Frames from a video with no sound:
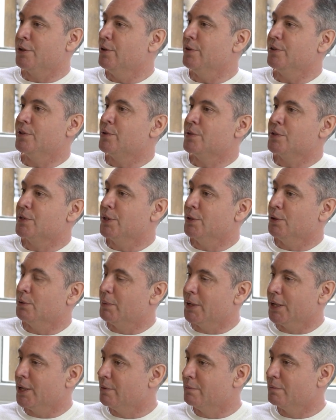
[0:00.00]
could still
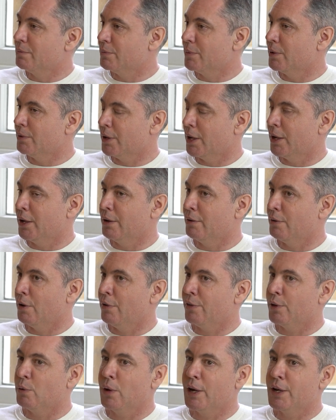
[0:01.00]
be
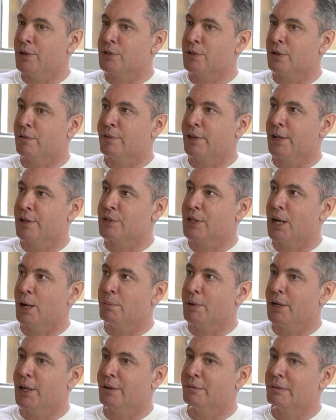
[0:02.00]
other ways of things
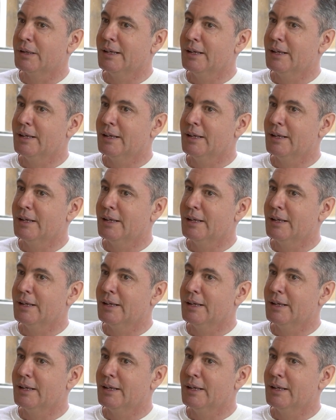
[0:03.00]
happening.